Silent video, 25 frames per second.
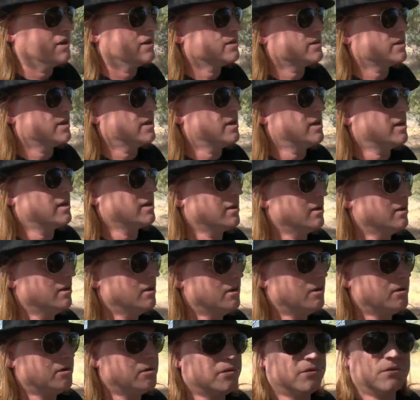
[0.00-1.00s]
saying,
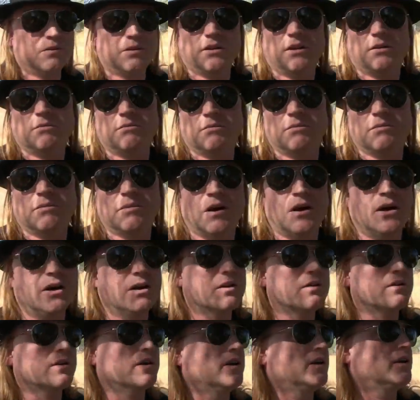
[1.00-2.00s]
"Oh, I'm
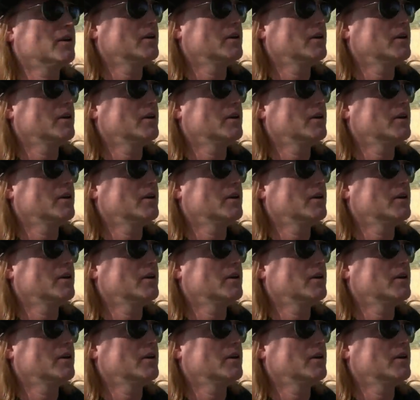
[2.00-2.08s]
hungry,